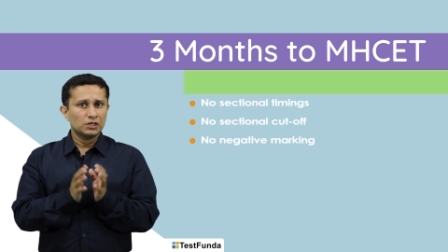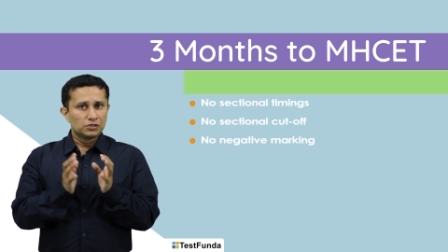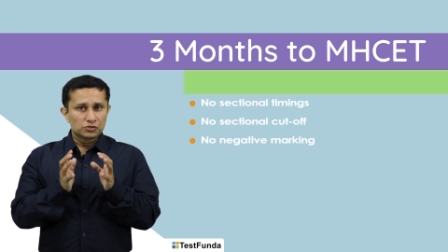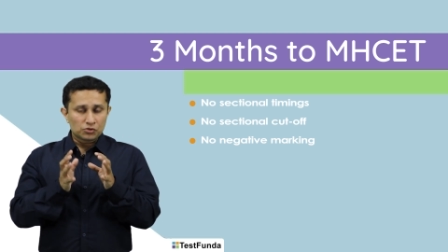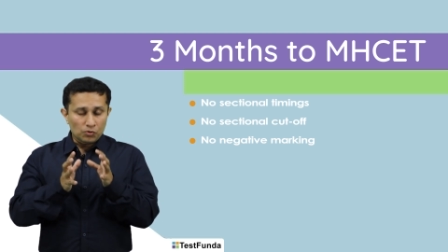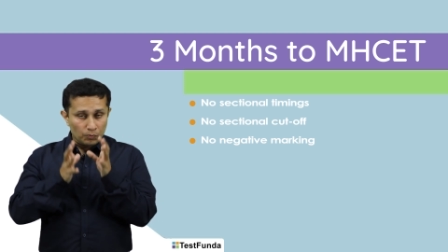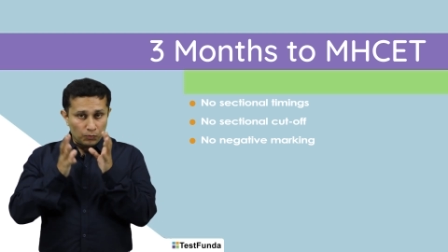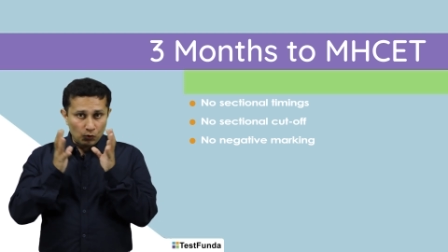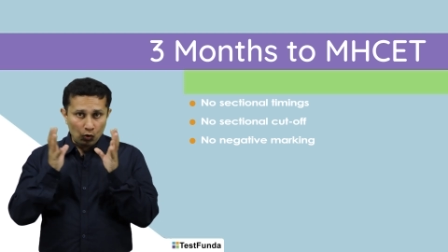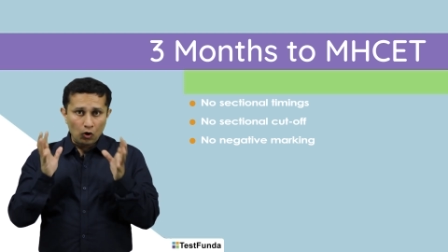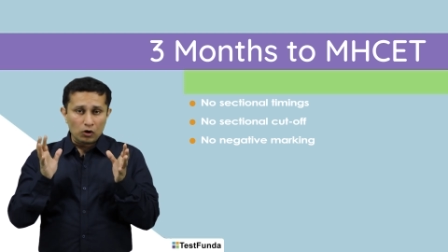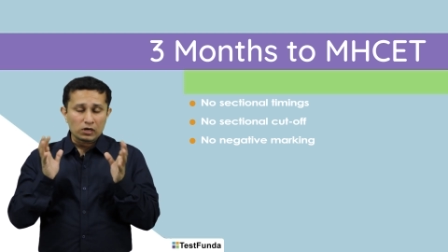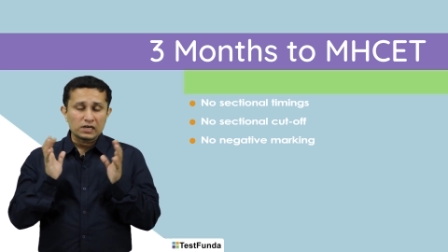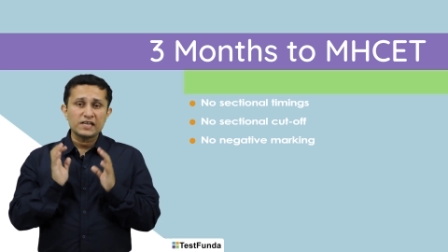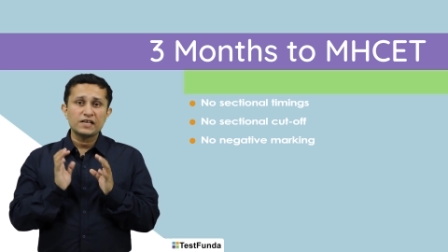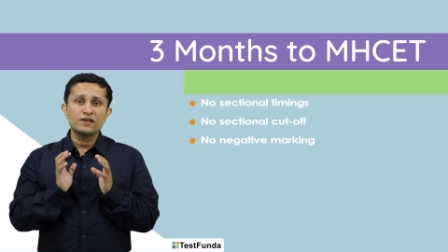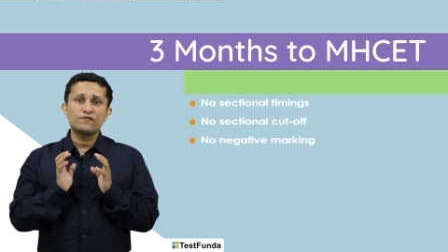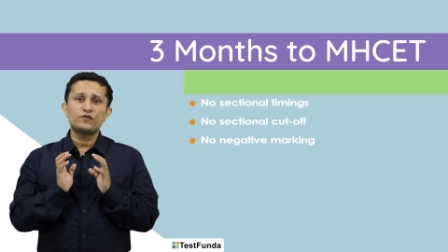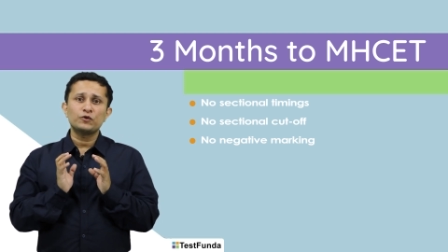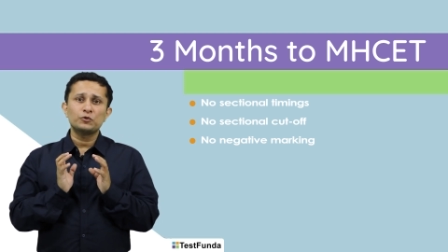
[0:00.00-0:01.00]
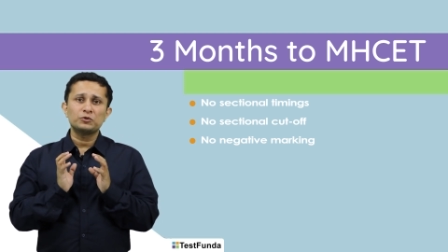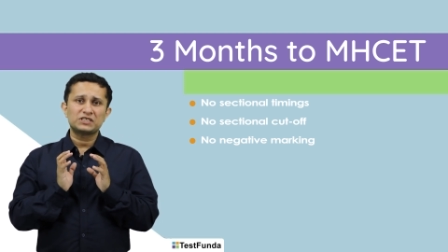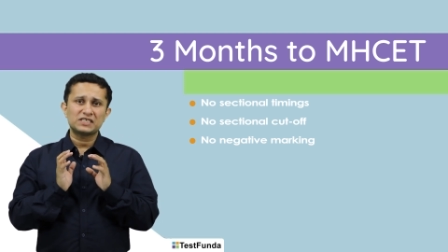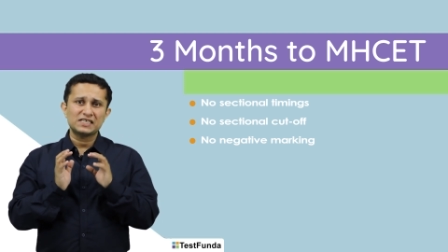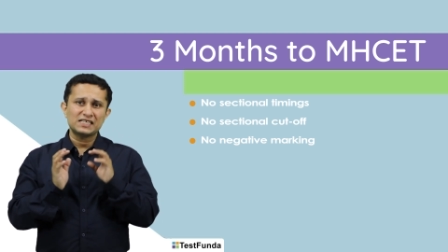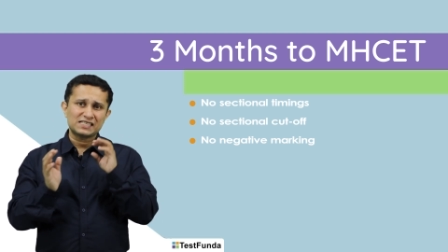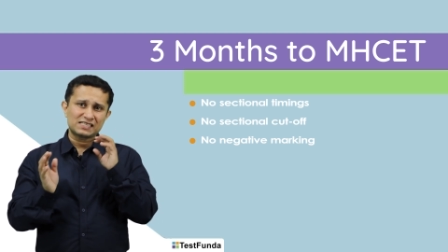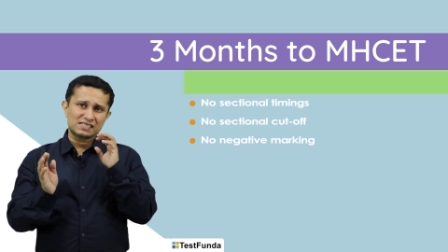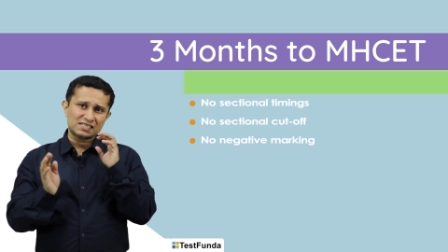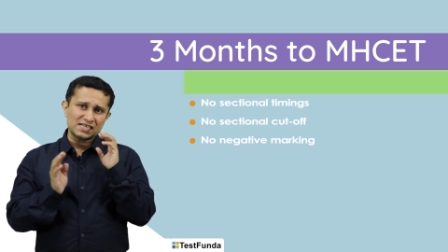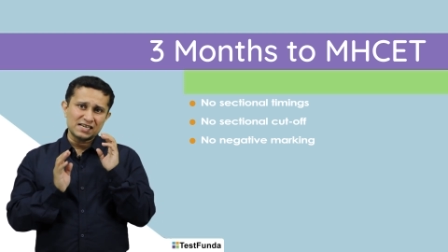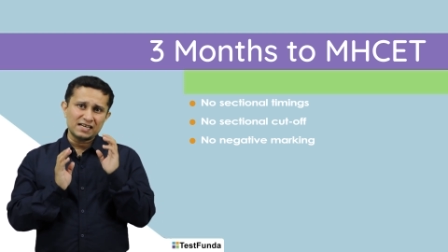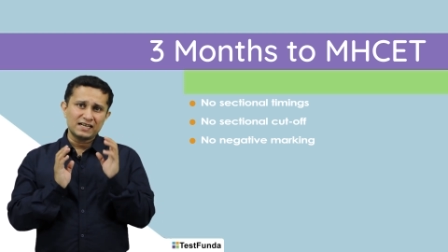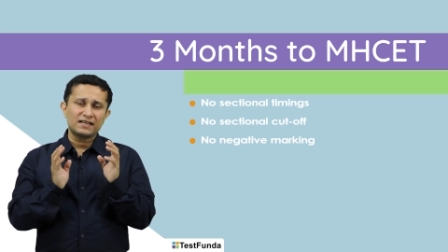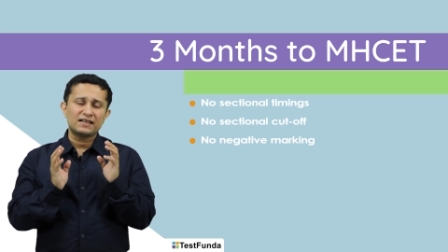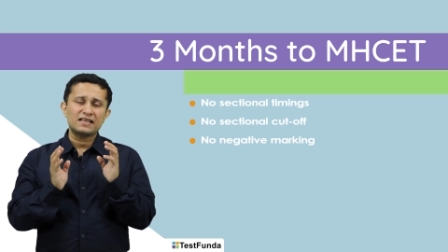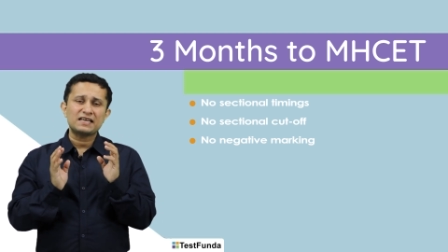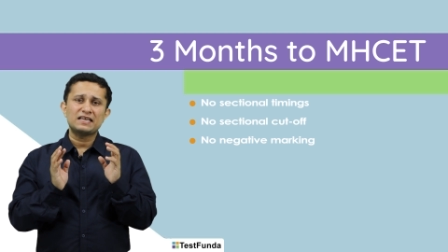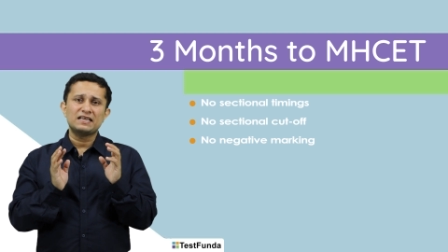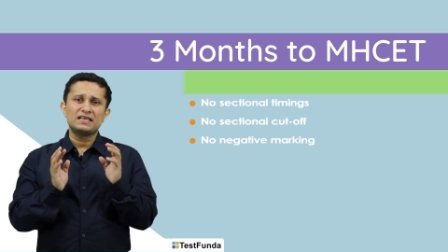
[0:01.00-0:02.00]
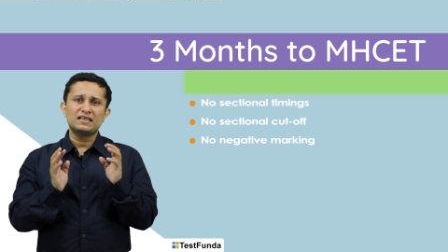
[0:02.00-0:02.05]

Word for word: So broadly, if you see, CET